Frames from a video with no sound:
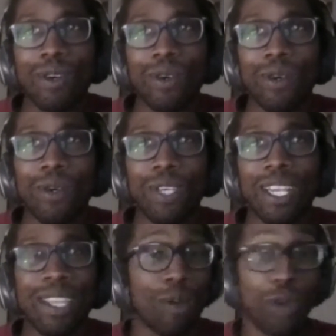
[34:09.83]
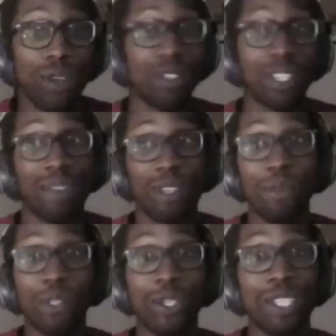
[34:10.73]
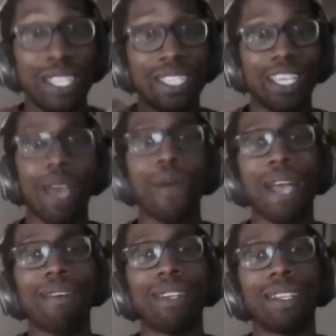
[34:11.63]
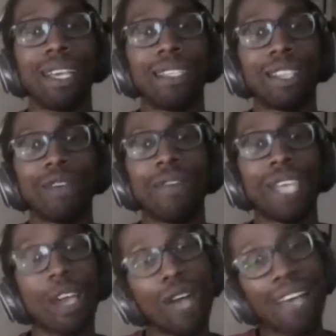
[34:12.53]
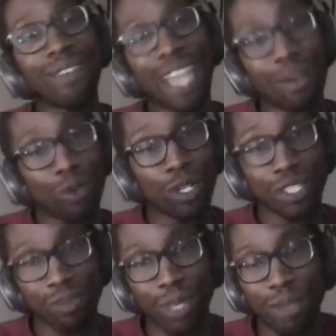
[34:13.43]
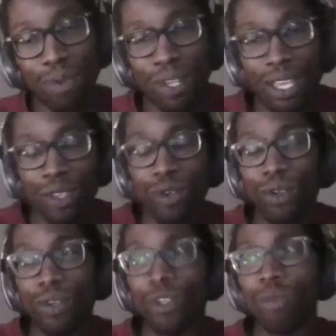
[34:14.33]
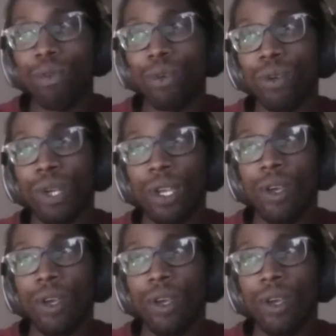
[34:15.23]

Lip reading: or, you know, they weren't just given the opportunity to go out and self-advocate or have networks of people like your group or